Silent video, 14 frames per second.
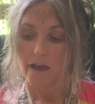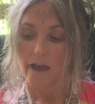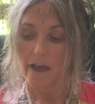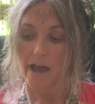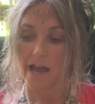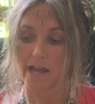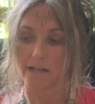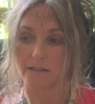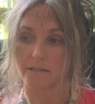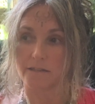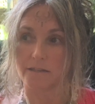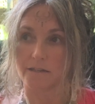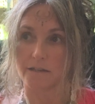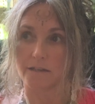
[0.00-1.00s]

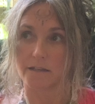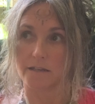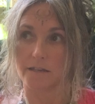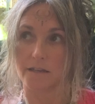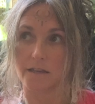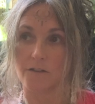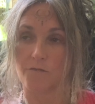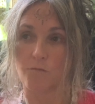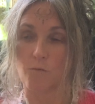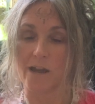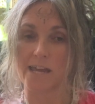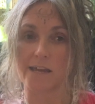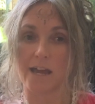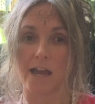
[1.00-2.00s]
And if
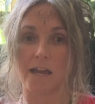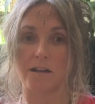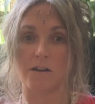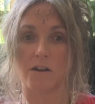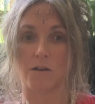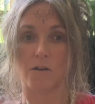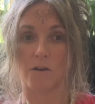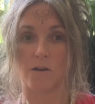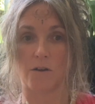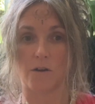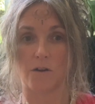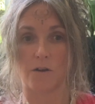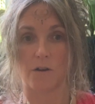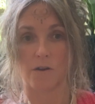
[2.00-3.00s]
we can
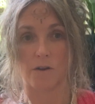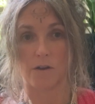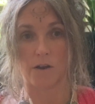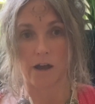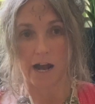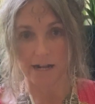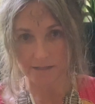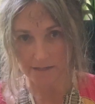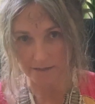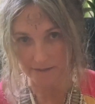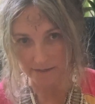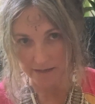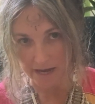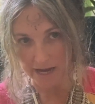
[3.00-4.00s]

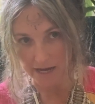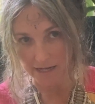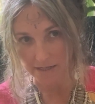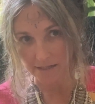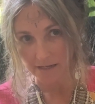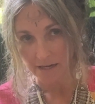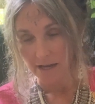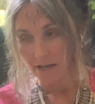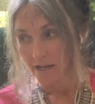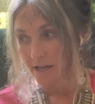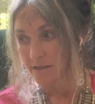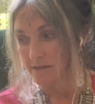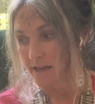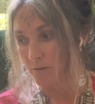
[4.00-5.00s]
understand
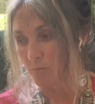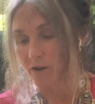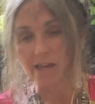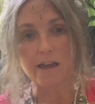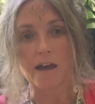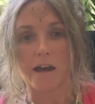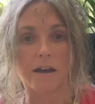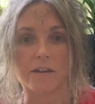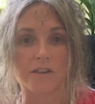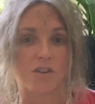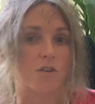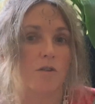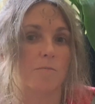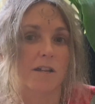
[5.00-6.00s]
that we are
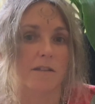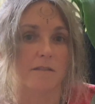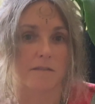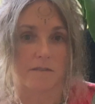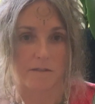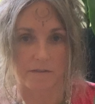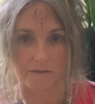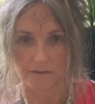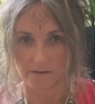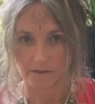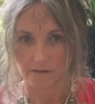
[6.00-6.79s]
humans,